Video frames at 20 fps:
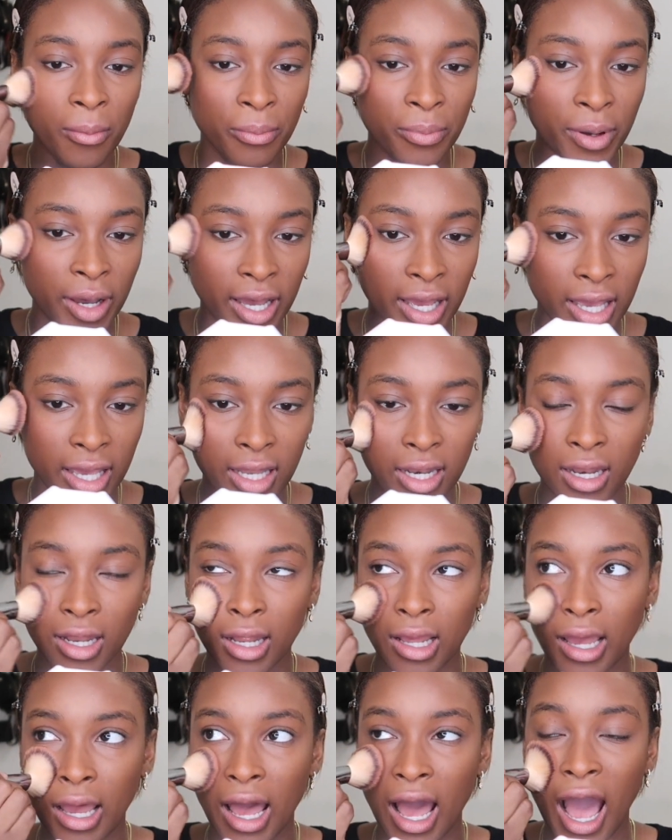but
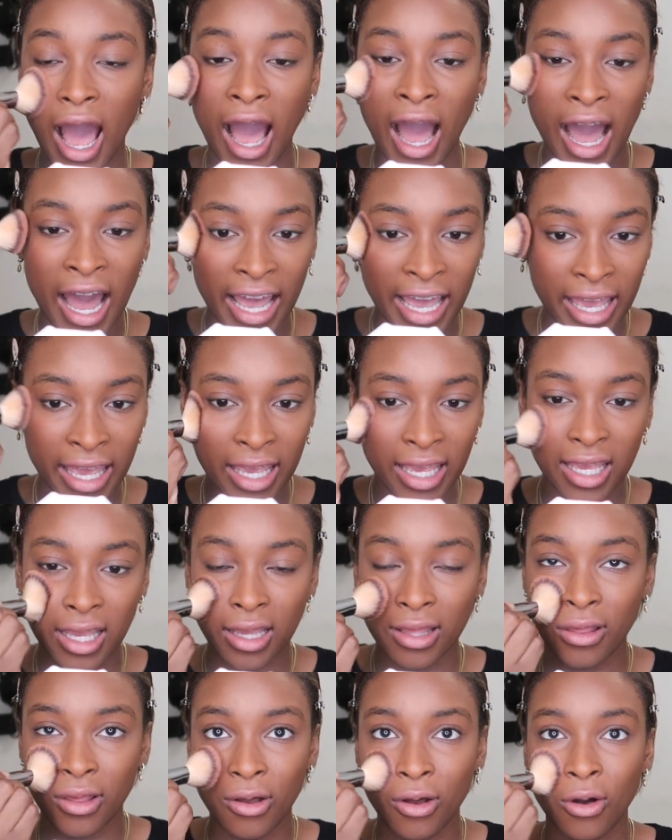
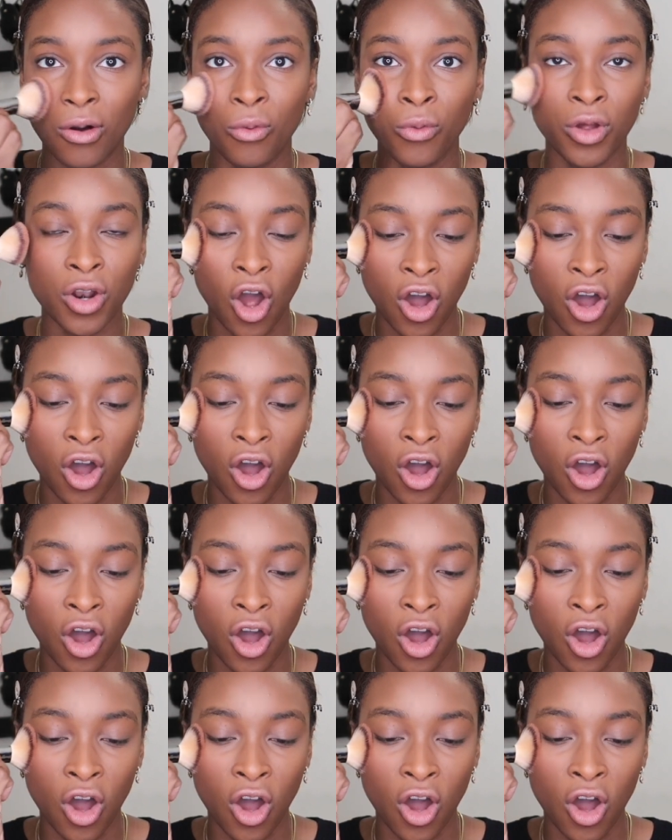I would